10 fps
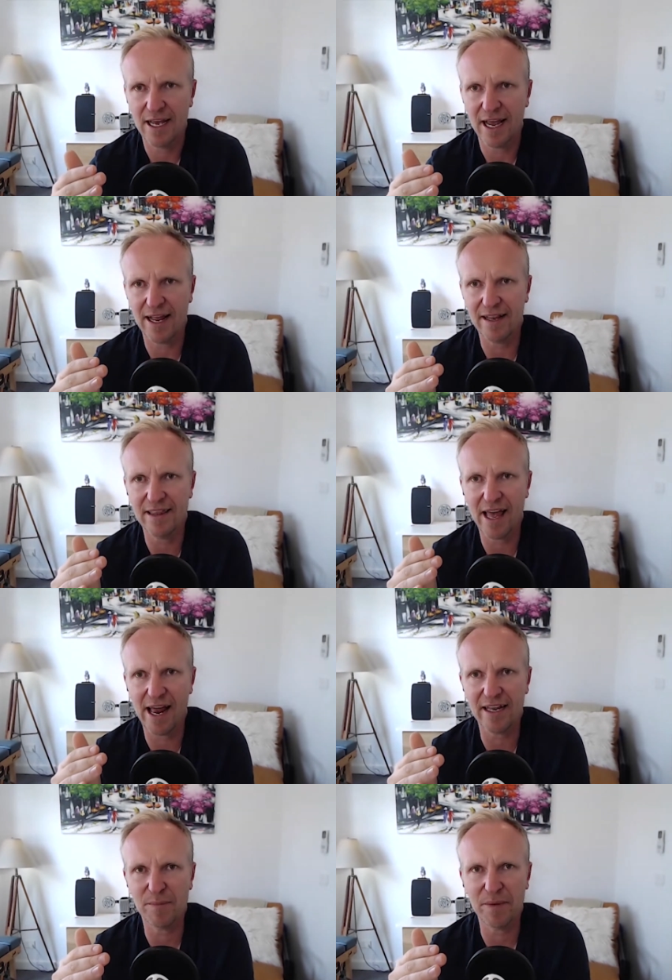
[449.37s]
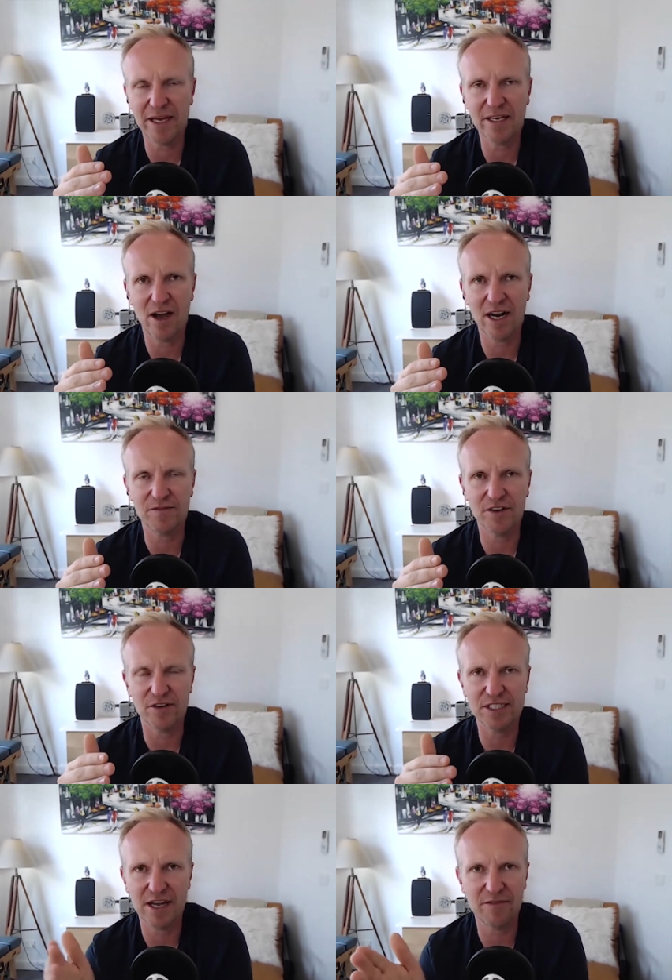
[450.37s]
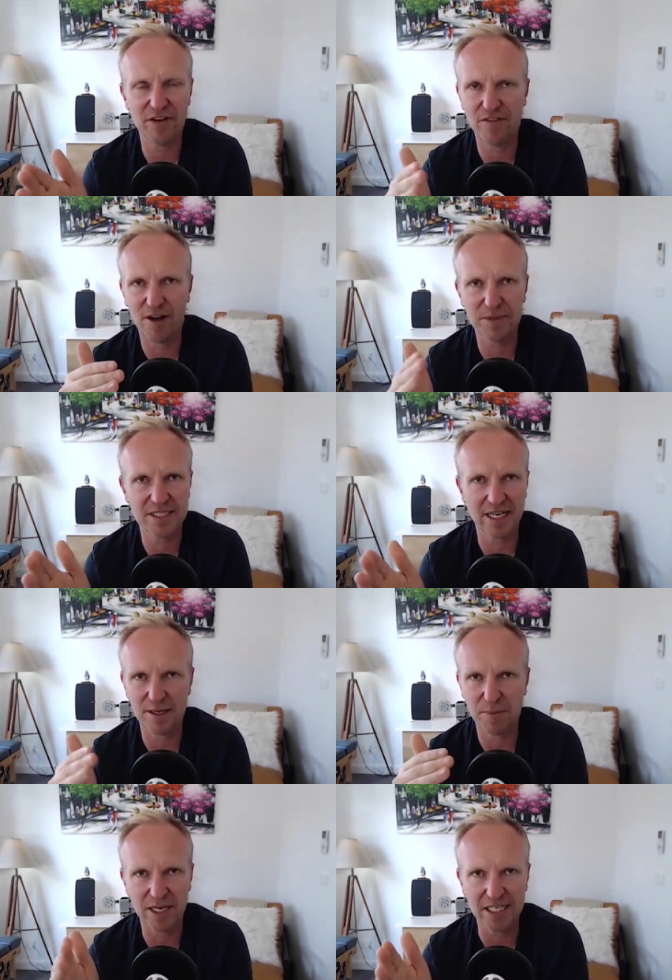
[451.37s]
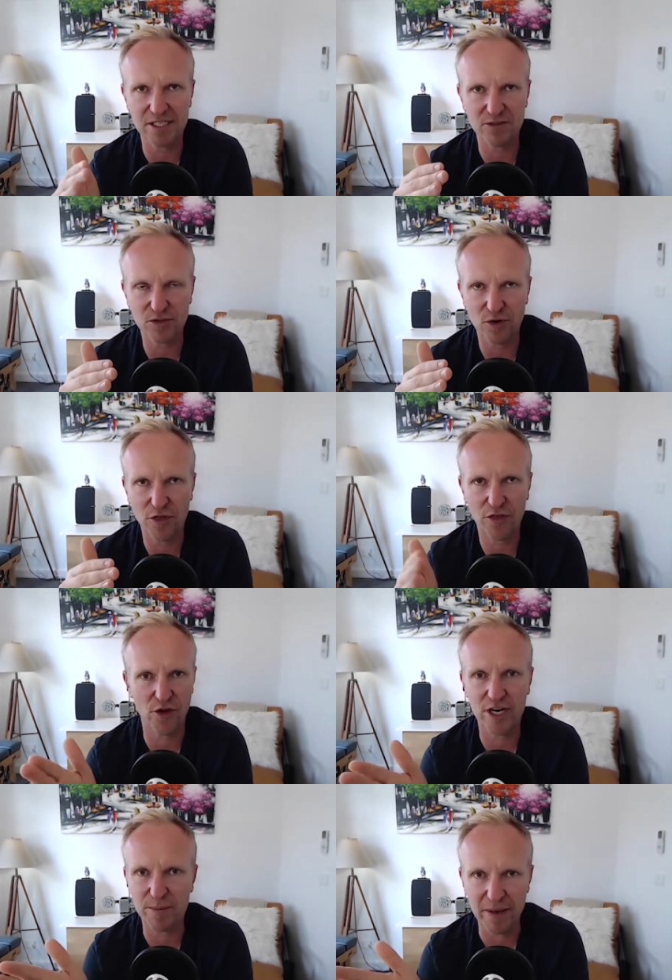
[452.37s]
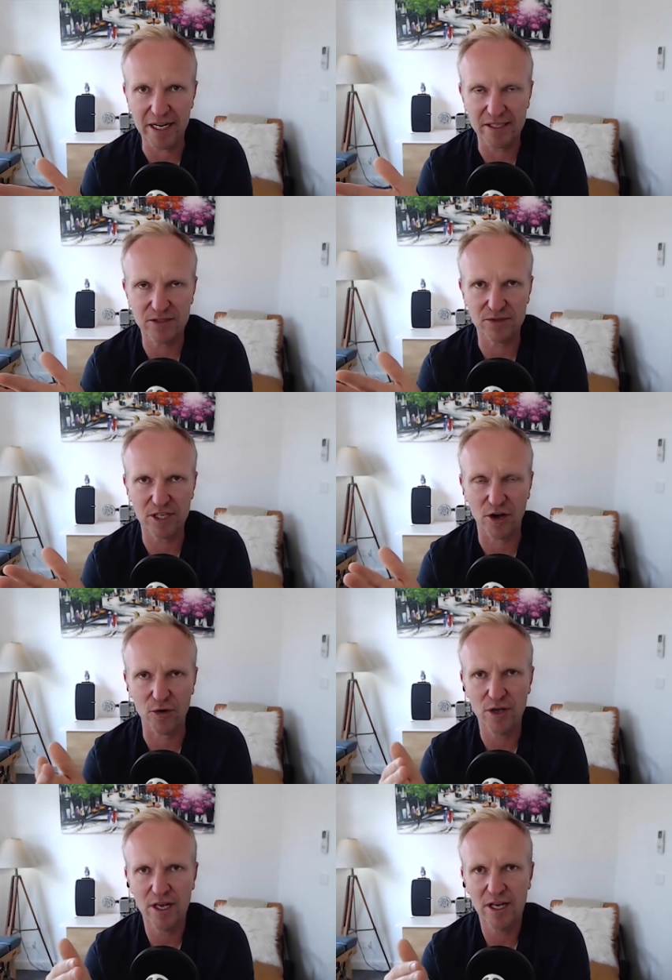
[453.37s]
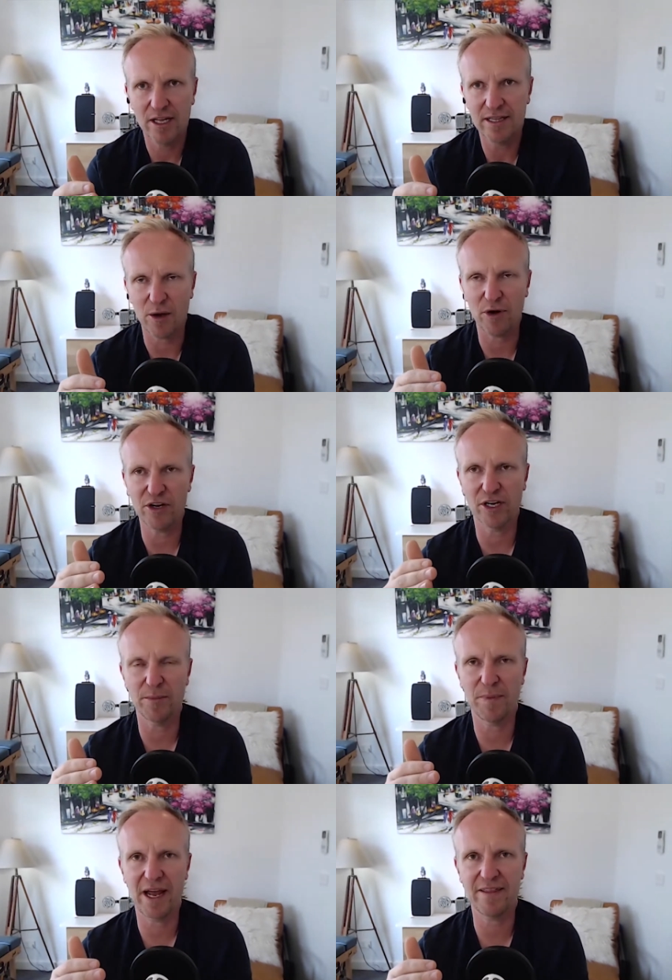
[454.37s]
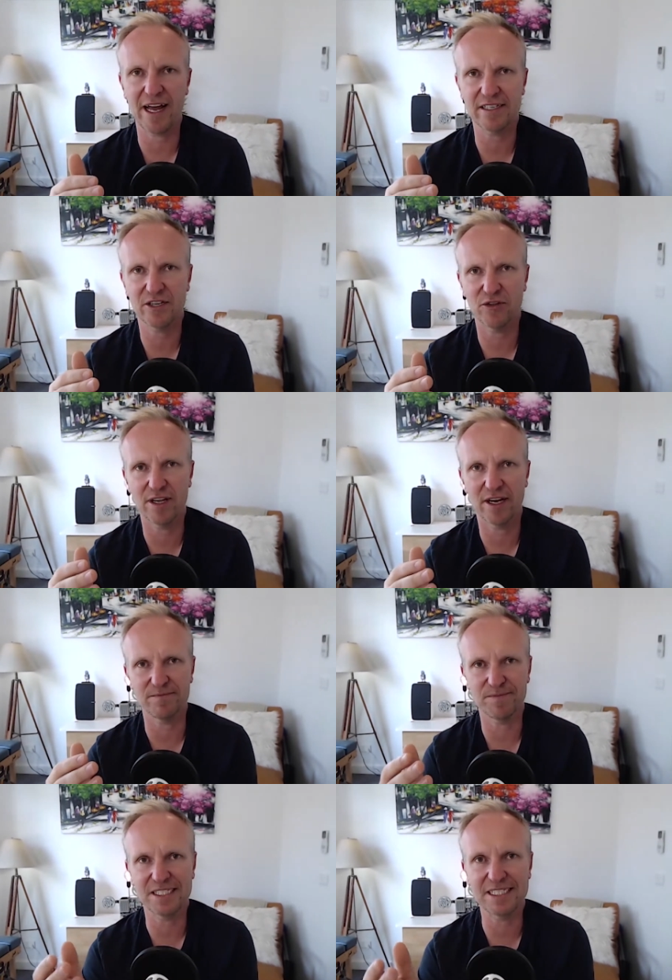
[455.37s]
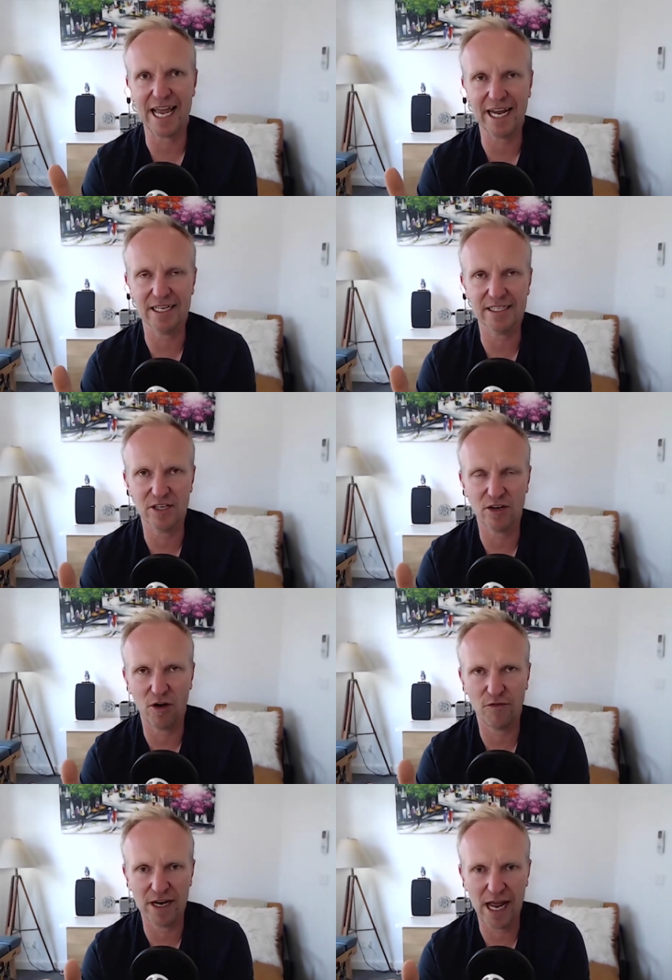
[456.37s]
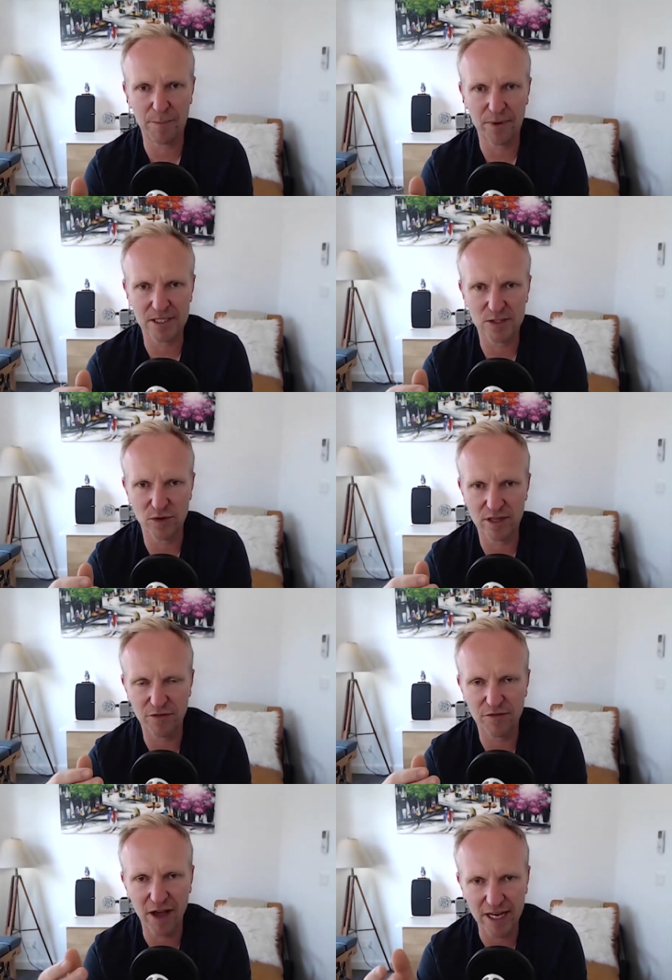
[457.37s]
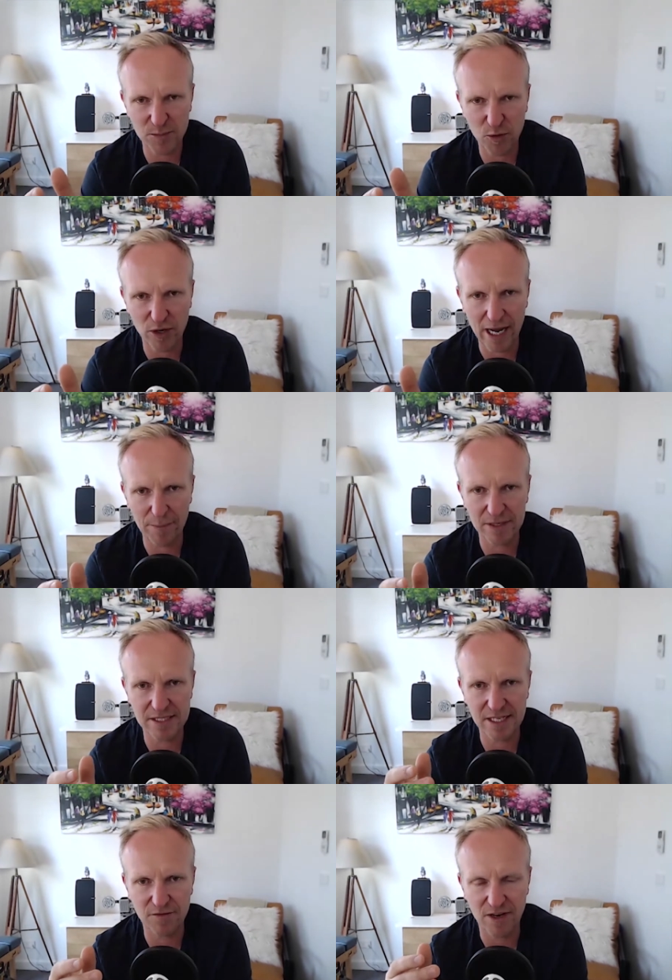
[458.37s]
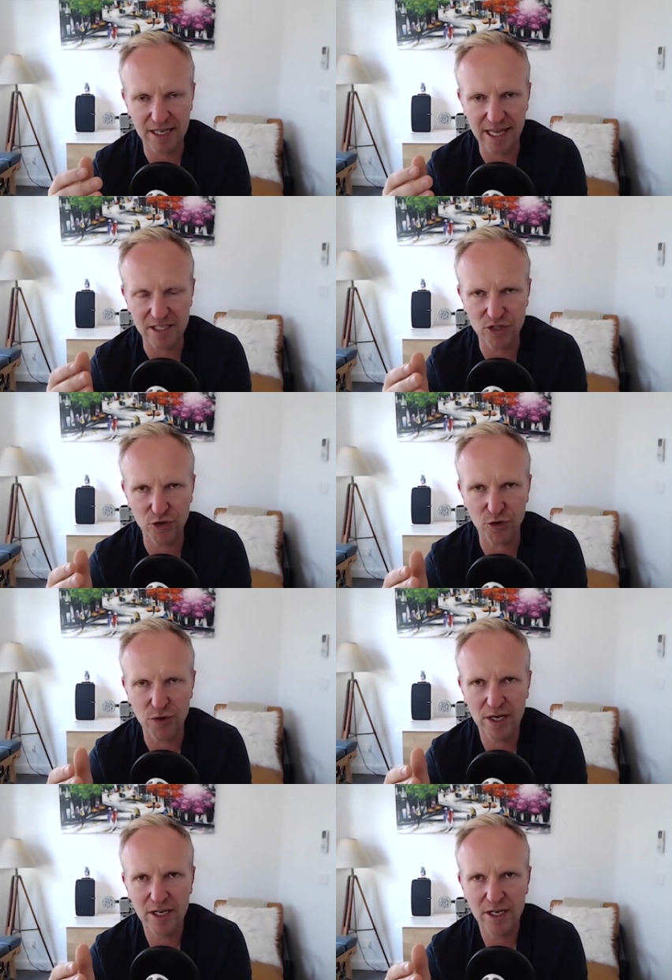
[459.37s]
and that it being kind of you know seventy five percent completion or sort of thirty minutes or so that when you compare that to the seconds it often happens with the Facebook app and stuff like that too,